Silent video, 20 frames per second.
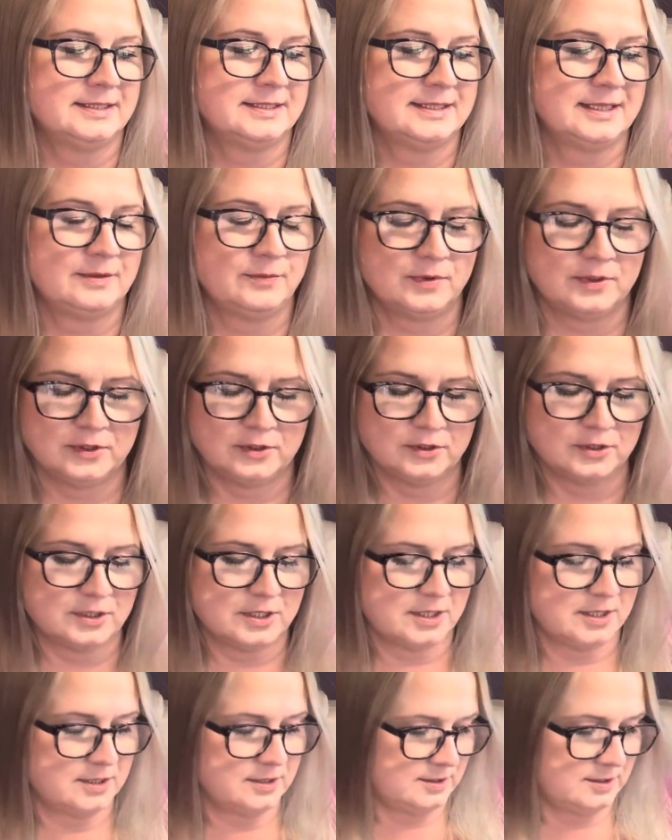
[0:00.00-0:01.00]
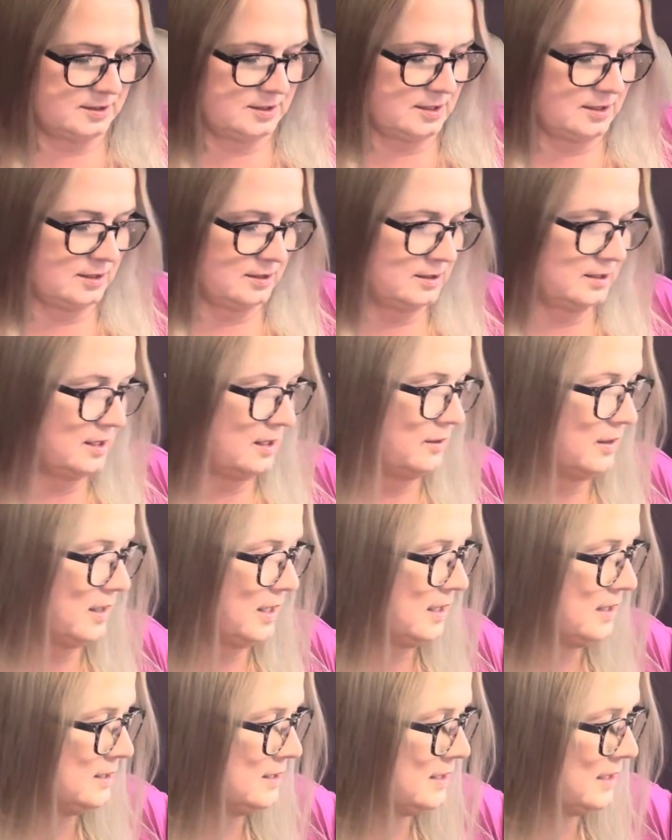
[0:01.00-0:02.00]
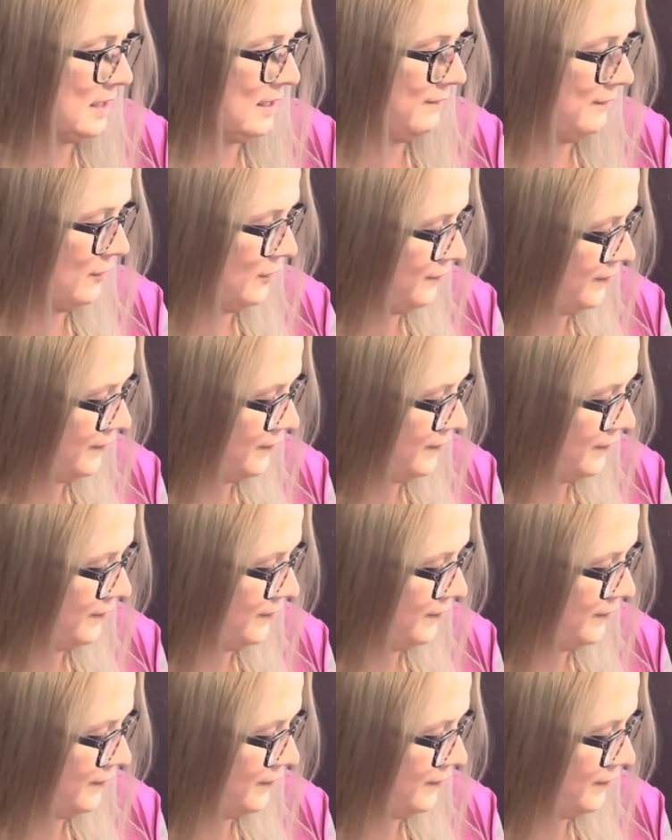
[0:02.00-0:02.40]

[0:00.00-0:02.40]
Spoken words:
see what your cards are. So underneath your